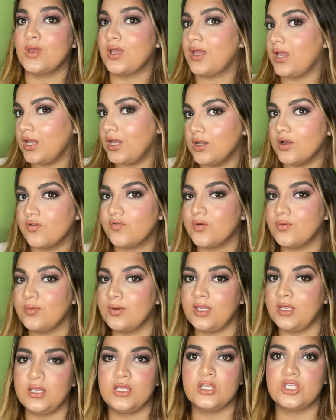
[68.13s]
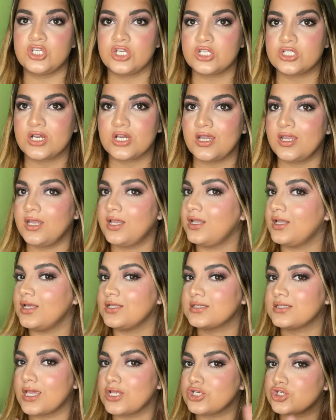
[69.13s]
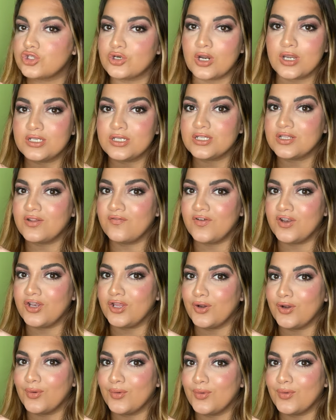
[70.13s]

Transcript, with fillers: enough of me chit chatting let's get straight into the video